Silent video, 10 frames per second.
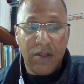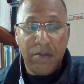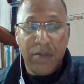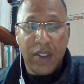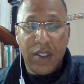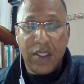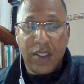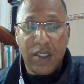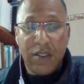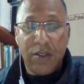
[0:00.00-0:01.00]
because
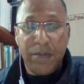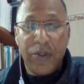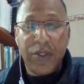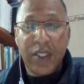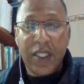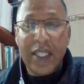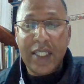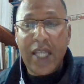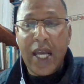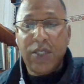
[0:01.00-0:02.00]
the person he
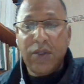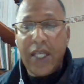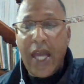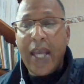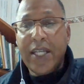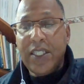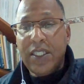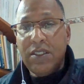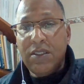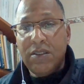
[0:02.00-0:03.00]
is actually
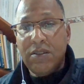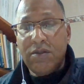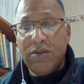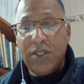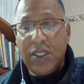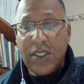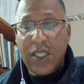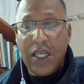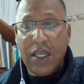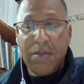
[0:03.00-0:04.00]
acting when he
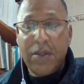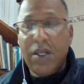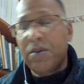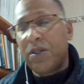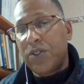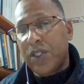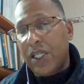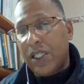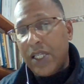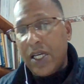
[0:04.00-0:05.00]
say I'm not going to
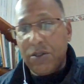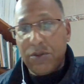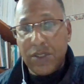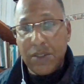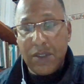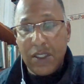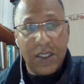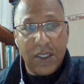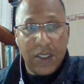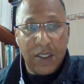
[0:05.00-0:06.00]
kill that or something like
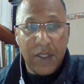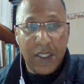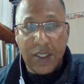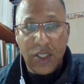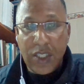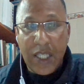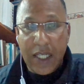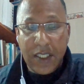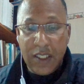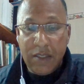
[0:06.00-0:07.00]
that, so he's just
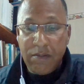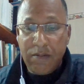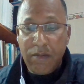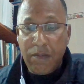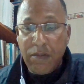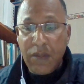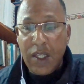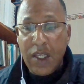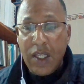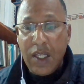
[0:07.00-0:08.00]
acting,
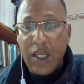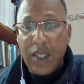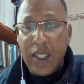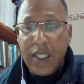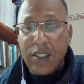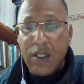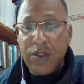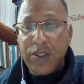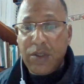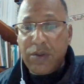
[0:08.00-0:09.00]
and he's
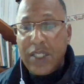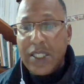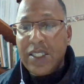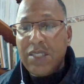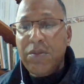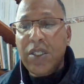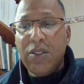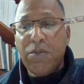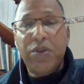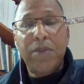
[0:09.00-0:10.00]
also doesn't meet the
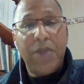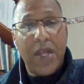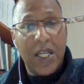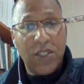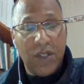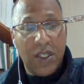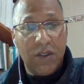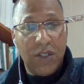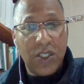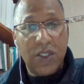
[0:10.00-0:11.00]
preparatory
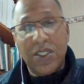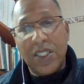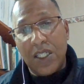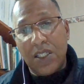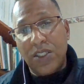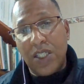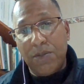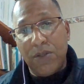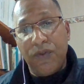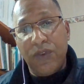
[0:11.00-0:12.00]
condition, the second type
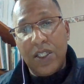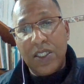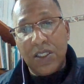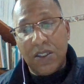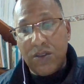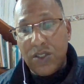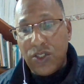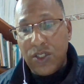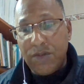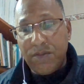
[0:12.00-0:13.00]
of felicity
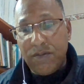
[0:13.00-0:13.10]
condition.